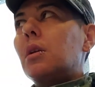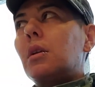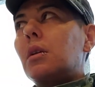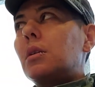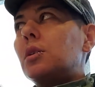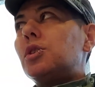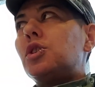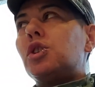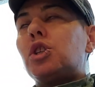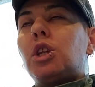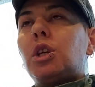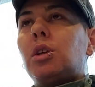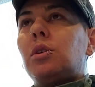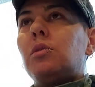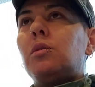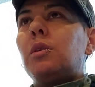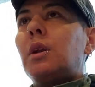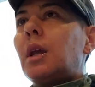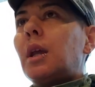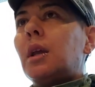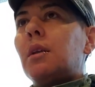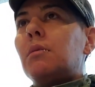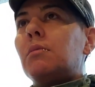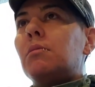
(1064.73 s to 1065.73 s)
skewed
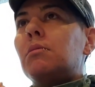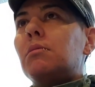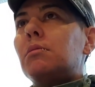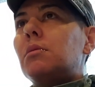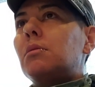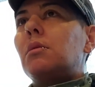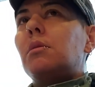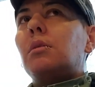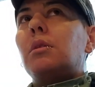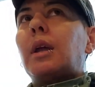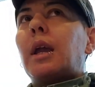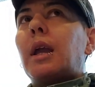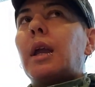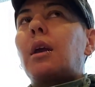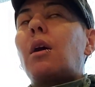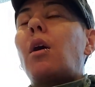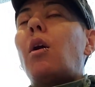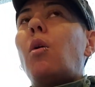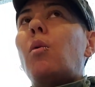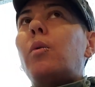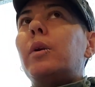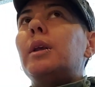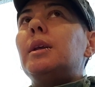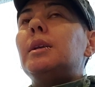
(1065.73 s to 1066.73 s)
and like
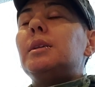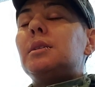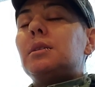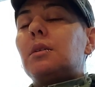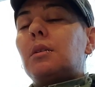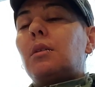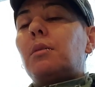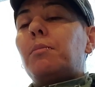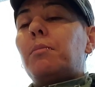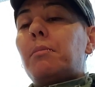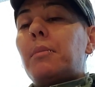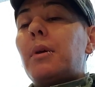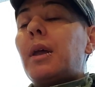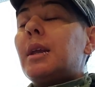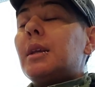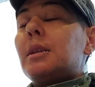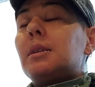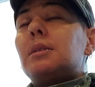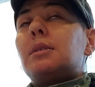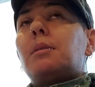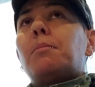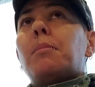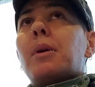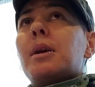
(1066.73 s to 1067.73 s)
already
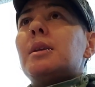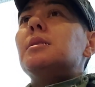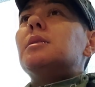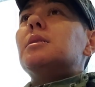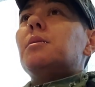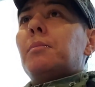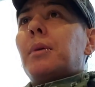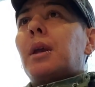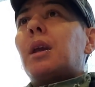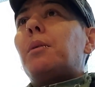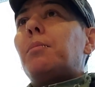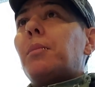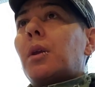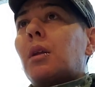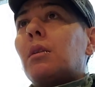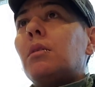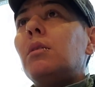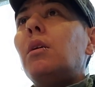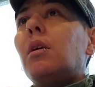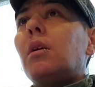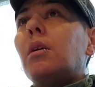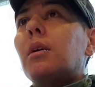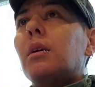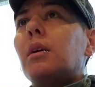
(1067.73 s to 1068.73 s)
meant to make me
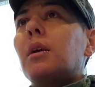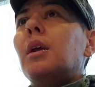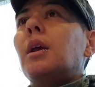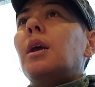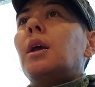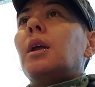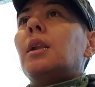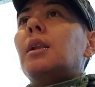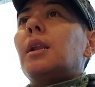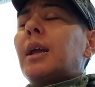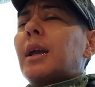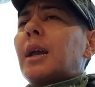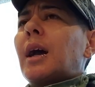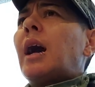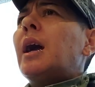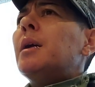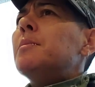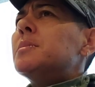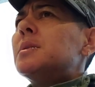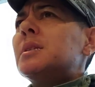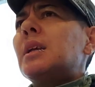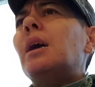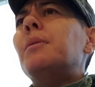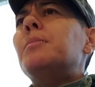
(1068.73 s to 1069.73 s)
look like I'm
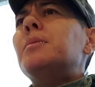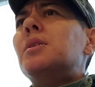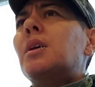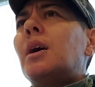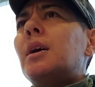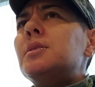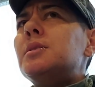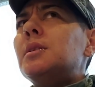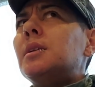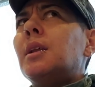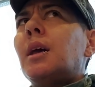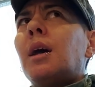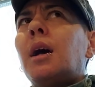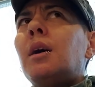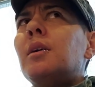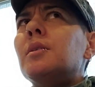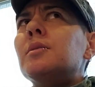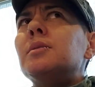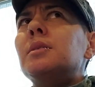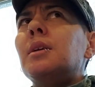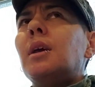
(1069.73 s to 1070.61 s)
sabotaging the house,